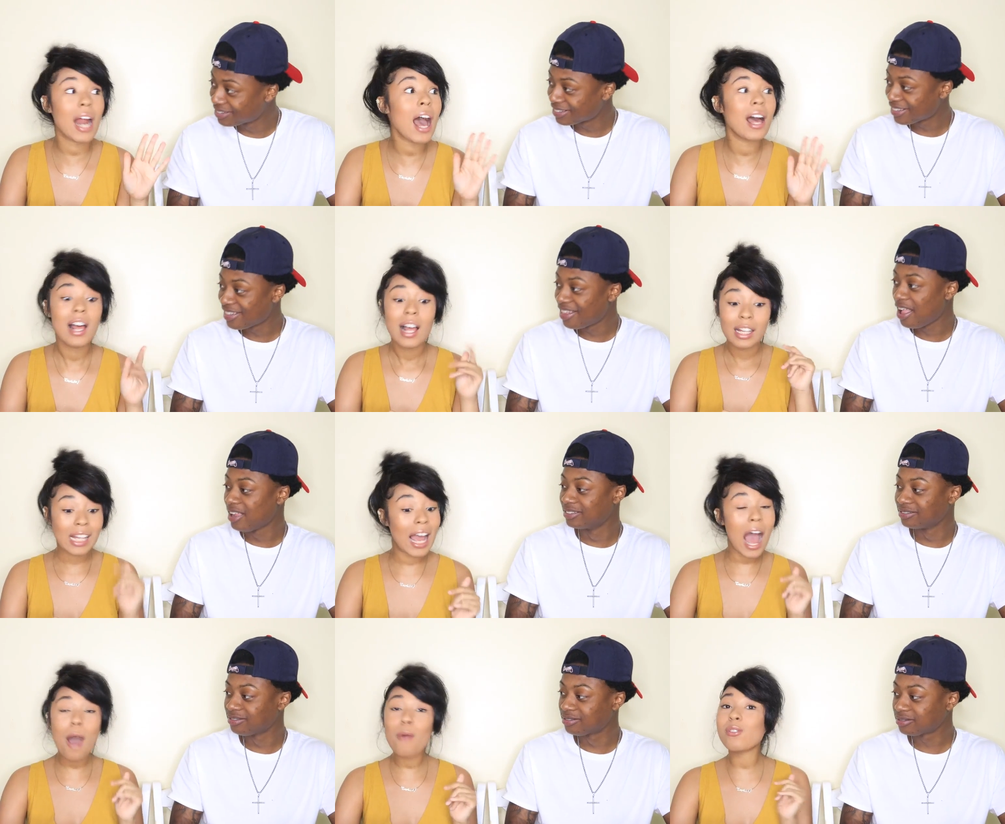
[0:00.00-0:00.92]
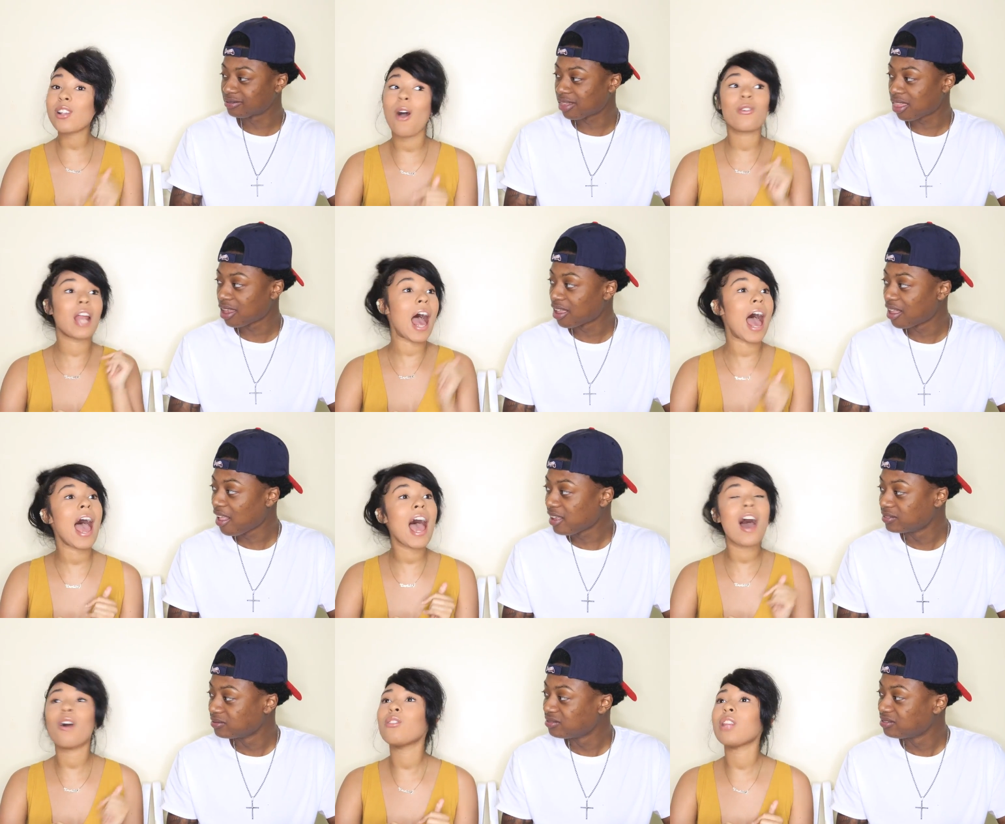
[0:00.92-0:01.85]
Speaker 1: I like I was on the
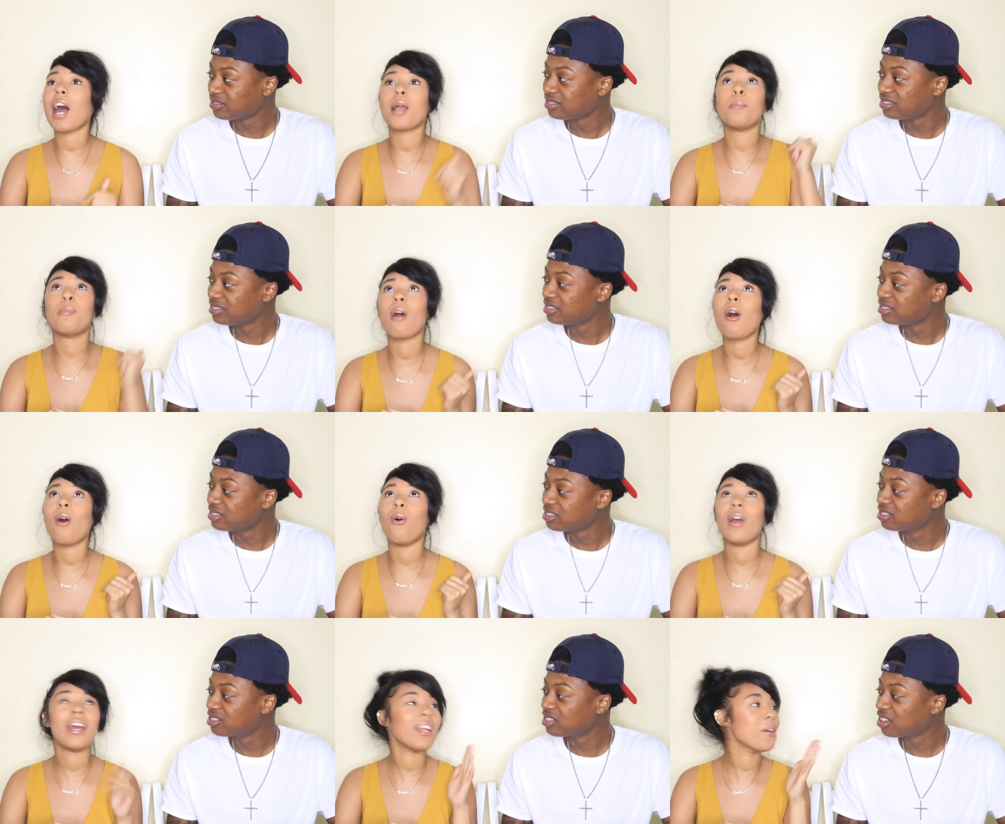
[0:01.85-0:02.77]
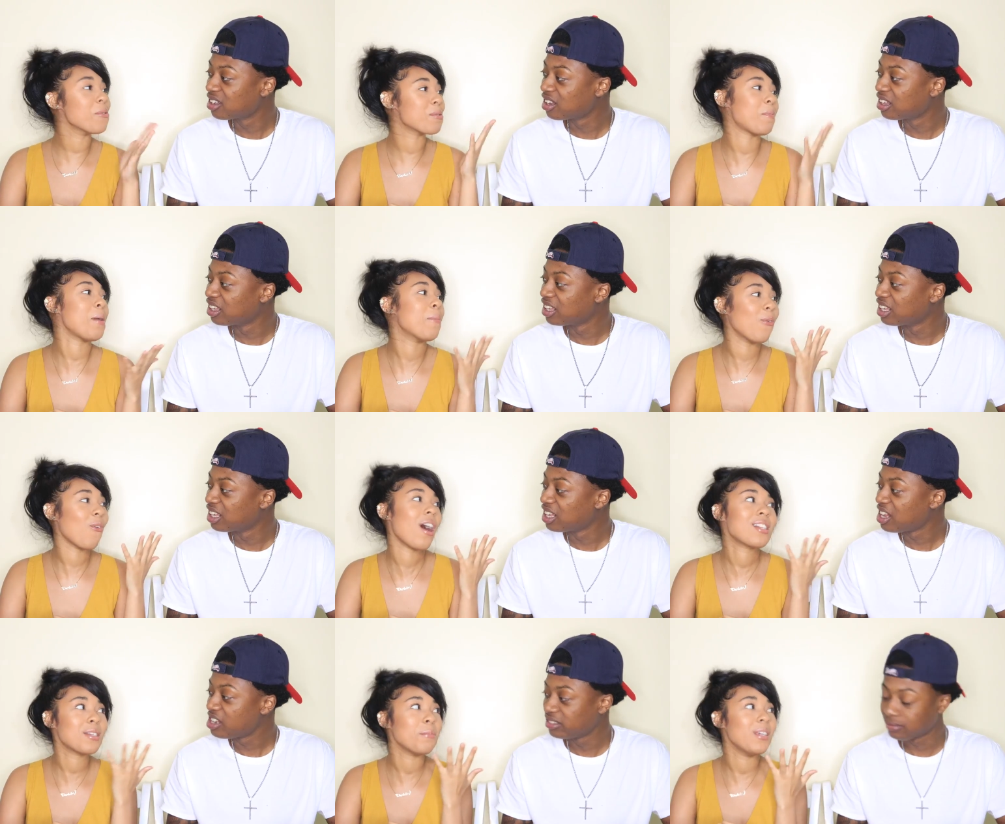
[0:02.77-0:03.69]
aisle like bro and it was people
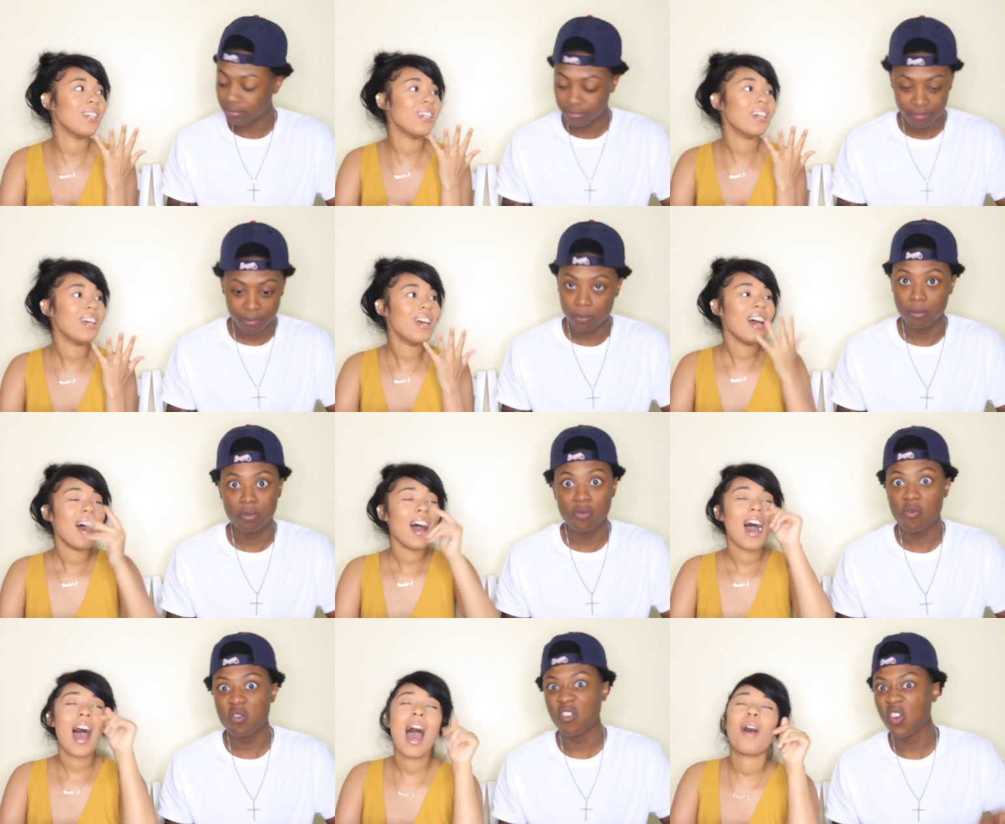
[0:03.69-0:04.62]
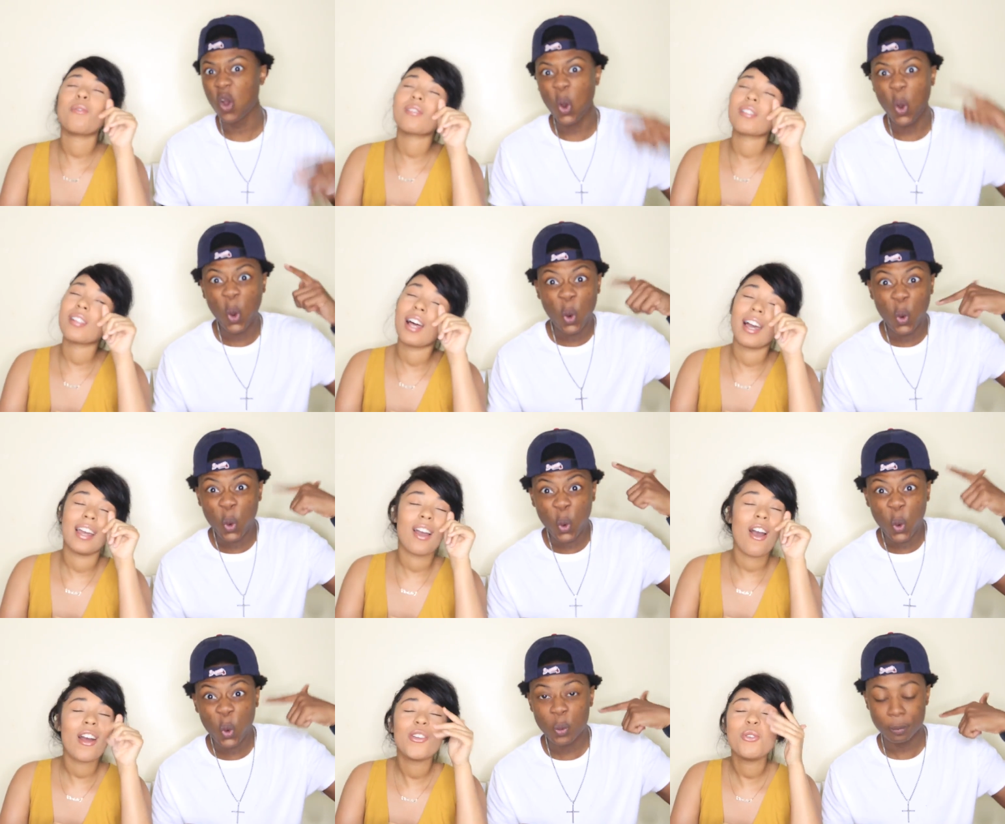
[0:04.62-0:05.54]
watching me. I was
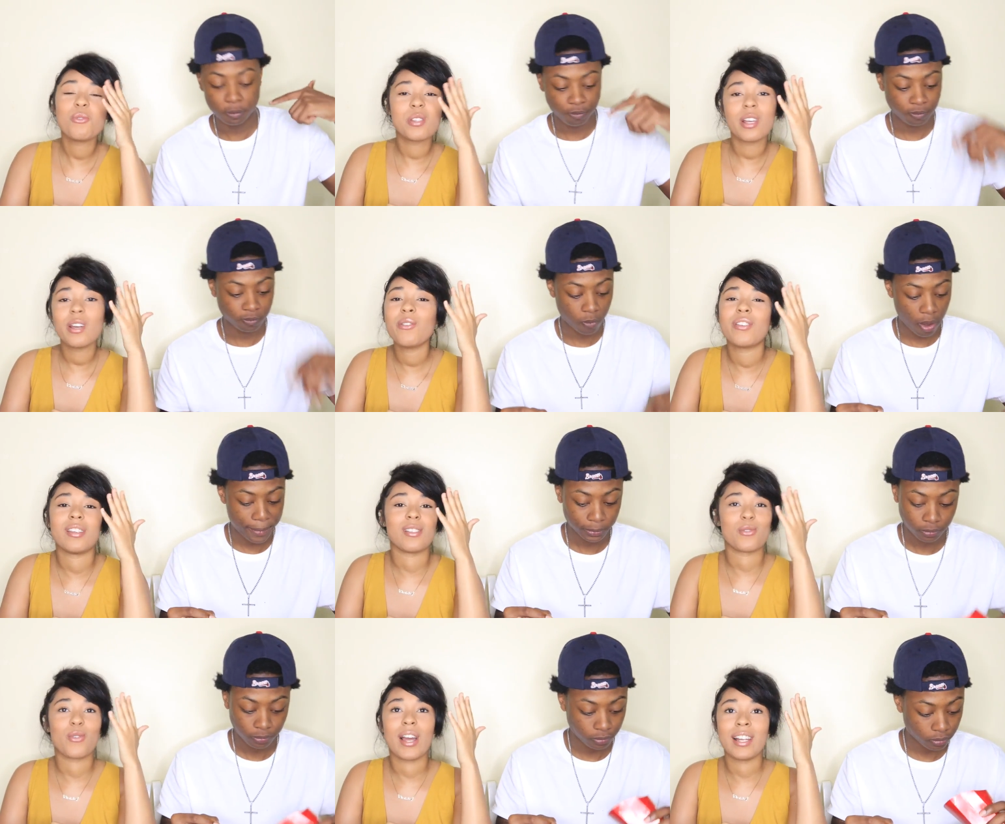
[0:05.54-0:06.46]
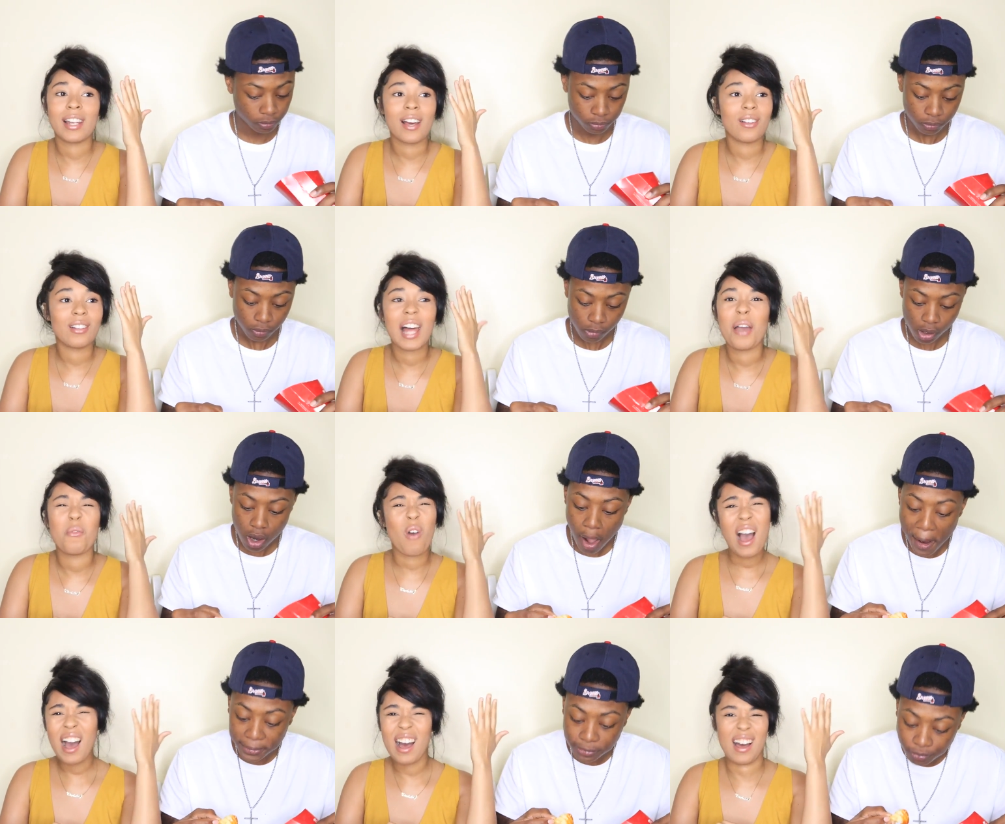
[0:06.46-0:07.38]
like, are you serious right now?
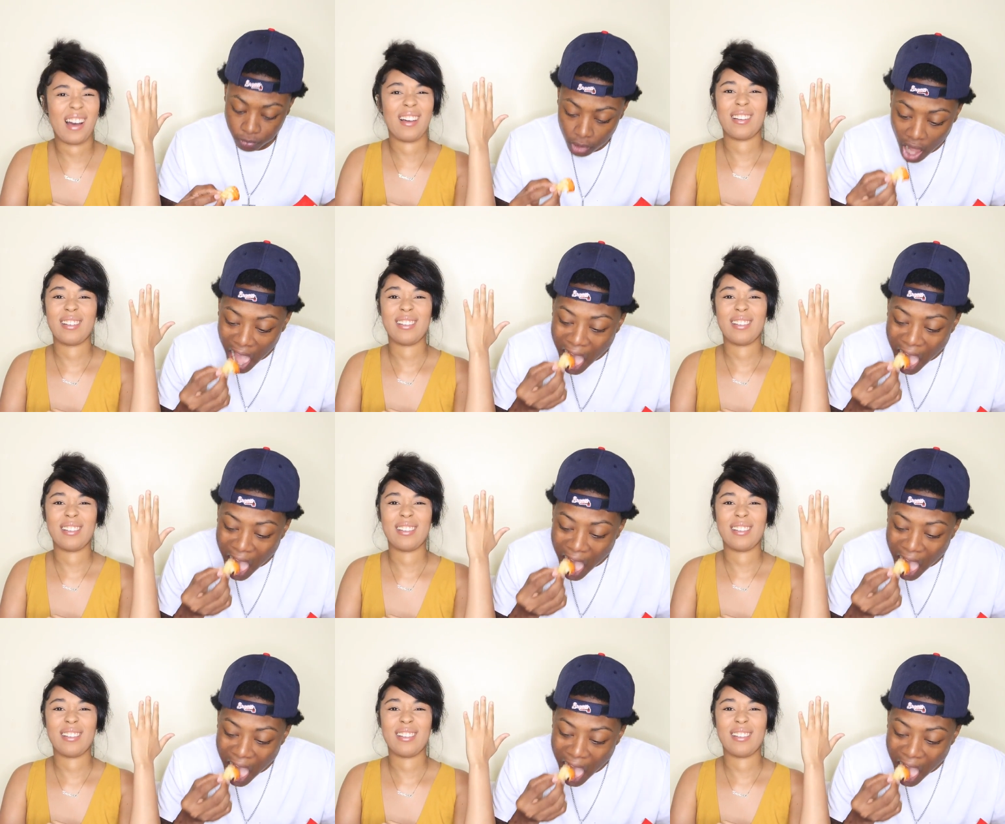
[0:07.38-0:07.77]
Like, why?